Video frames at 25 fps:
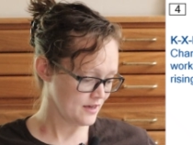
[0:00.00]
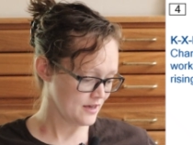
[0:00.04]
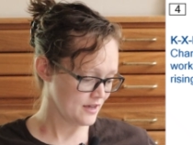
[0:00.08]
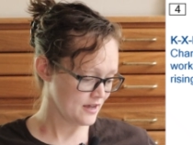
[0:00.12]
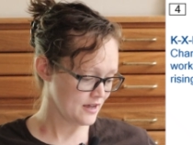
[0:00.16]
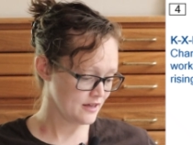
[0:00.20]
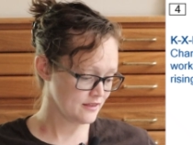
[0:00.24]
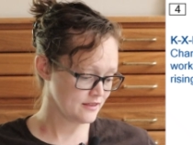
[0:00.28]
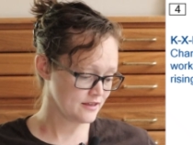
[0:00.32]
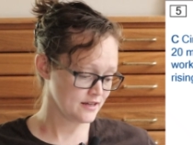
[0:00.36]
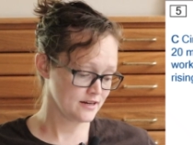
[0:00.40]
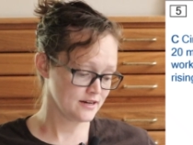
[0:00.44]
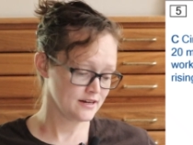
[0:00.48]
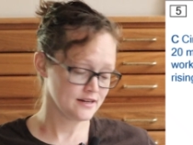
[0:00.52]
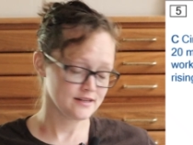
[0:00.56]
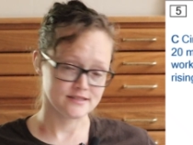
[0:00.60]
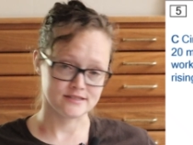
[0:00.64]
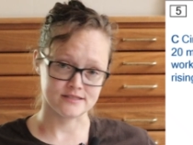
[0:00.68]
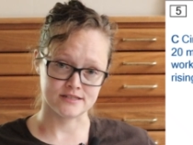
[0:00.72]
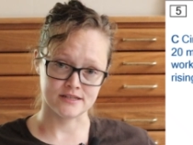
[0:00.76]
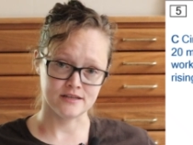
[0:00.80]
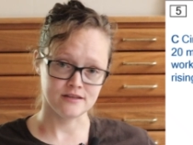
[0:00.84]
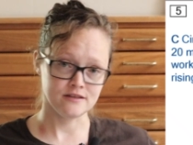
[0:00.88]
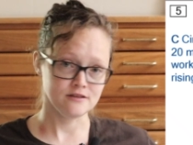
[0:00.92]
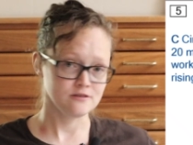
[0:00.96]
and then at
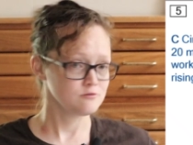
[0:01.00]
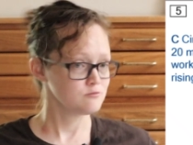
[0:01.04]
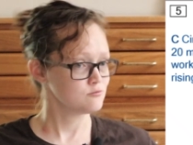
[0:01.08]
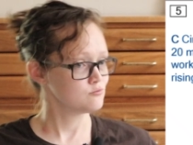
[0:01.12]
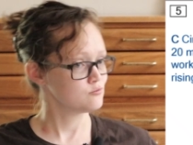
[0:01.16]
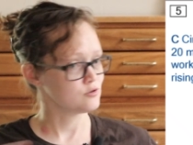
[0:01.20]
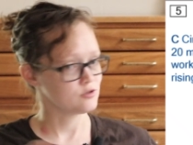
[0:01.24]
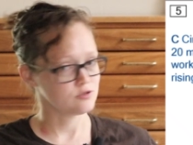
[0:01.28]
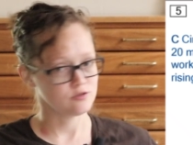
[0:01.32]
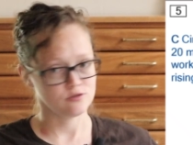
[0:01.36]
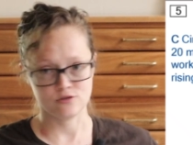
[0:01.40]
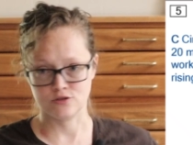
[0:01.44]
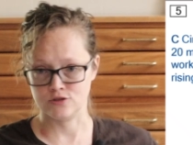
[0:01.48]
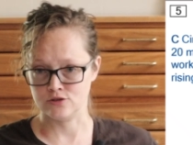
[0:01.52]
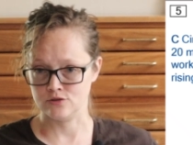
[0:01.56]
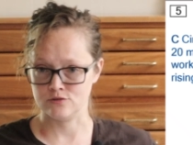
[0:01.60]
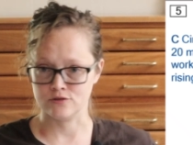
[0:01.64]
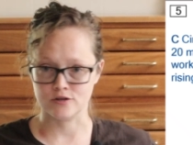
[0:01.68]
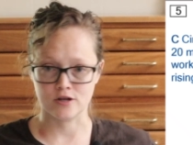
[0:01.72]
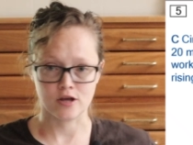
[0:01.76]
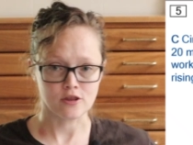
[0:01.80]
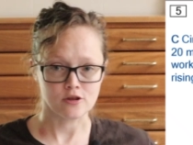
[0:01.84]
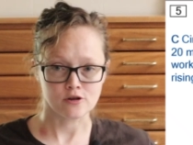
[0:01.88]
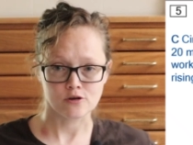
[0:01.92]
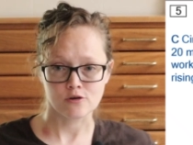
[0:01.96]
C do
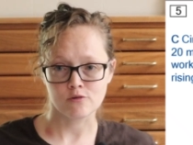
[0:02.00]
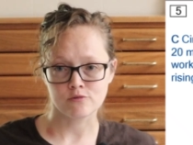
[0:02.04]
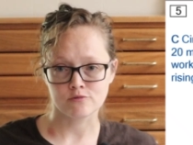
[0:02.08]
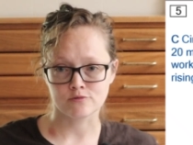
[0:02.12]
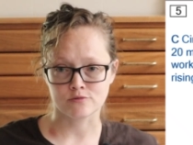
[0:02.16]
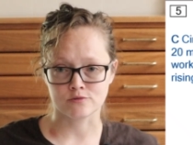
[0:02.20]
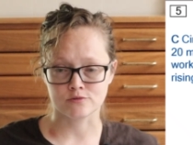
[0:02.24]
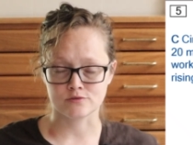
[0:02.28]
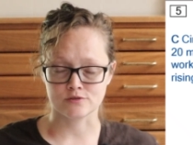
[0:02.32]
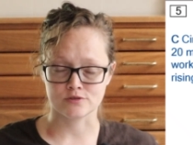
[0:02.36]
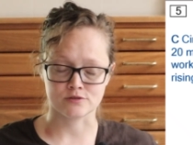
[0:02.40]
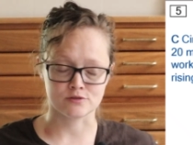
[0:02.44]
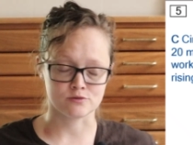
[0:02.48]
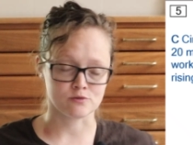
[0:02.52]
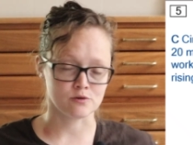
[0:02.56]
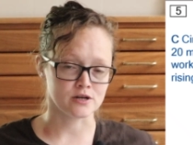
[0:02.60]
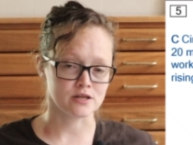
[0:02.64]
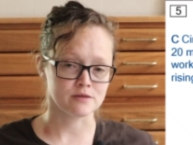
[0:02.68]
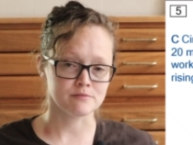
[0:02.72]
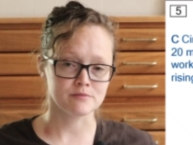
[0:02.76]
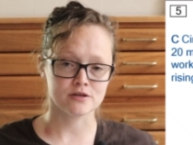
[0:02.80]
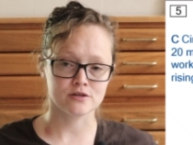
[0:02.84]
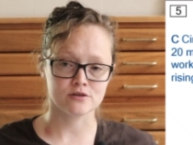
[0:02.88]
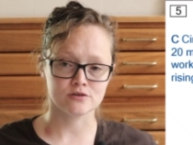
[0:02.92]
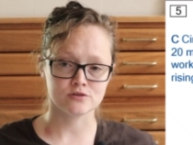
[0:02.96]
another
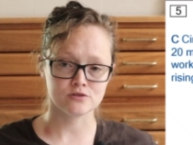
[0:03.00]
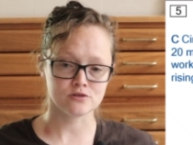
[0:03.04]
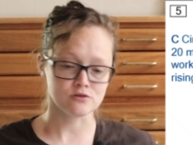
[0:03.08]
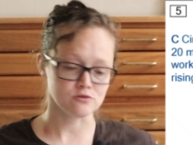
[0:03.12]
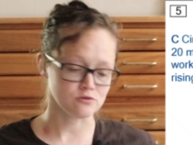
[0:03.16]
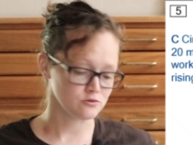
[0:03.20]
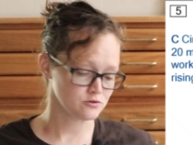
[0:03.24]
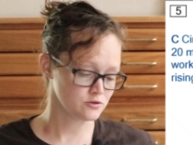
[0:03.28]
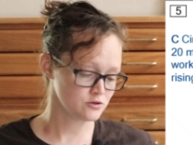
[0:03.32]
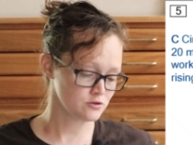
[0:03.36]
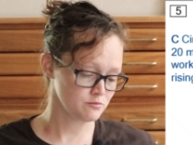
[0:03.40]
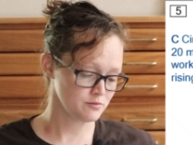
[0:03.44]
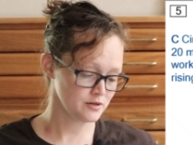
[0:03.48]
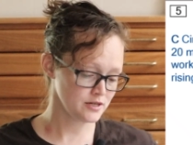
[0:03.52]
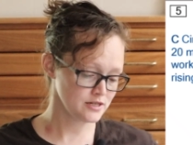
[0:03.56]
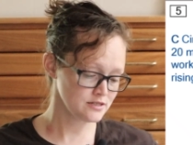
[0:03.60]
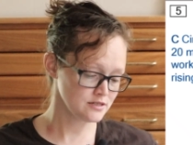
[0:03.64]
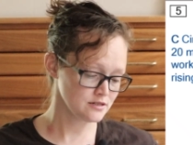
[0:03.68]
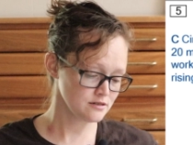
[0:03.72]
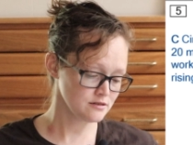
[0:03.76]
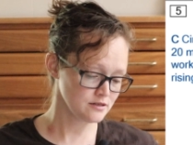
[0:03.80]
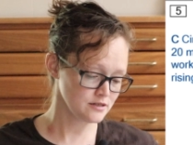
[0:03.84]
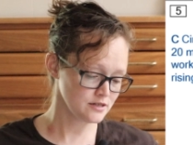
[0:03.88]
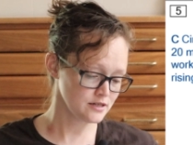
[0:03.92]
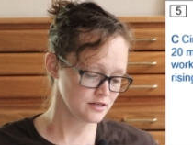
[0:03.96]
20-meter circle. So
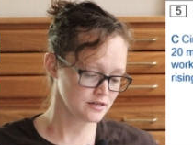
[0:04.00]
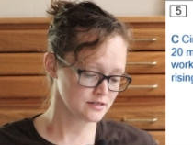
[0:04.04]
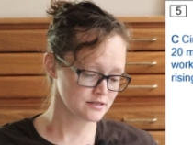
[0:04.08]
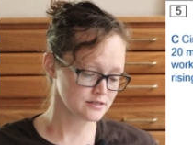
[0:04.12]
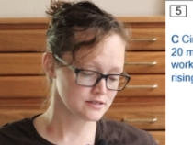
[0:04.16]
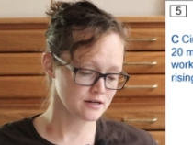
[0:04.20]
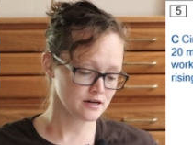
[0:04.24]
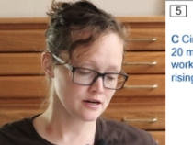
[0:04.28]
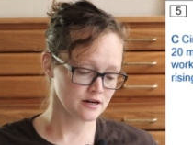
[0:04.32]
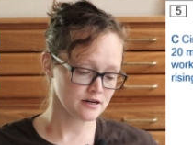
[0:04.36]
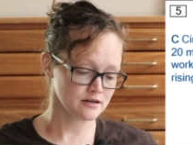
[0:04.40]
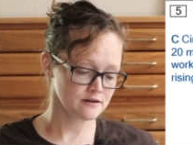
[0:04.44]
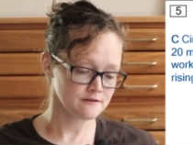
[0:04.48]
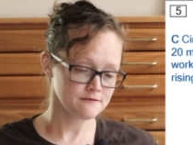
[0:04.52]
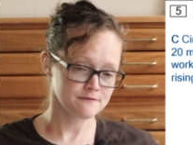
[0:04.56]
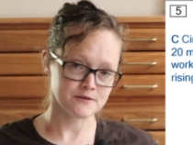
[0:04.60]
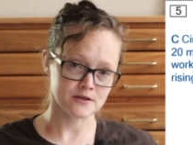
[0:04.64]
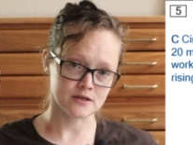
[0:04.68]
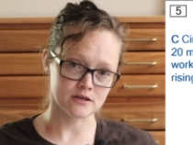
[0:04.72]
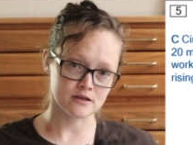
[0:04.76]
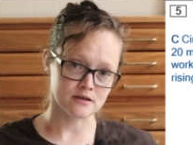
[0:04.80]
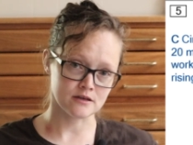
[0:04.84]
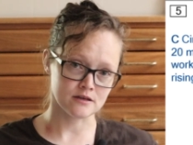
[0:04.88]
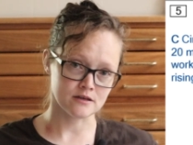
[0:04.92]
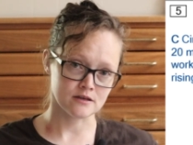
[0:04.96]
basically it's kind of
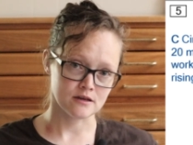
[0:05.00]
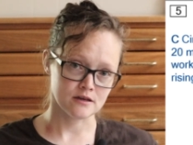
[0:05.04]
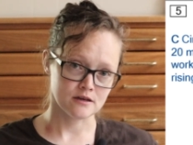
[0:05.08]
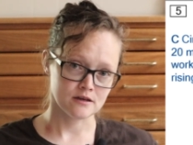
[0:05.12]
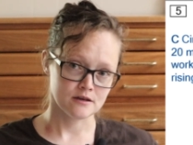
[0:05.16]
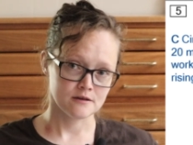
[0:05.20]
a